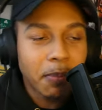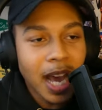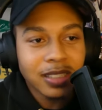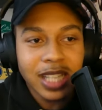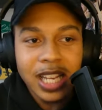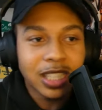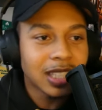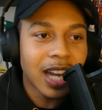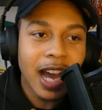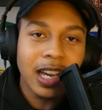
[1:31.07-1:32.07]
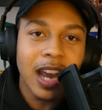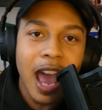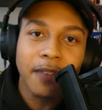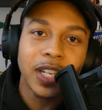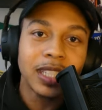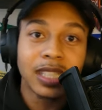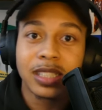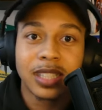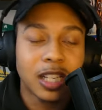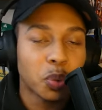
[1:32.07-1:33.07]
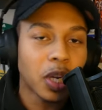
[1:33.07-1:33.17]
I'm not saying she's not going to have any success.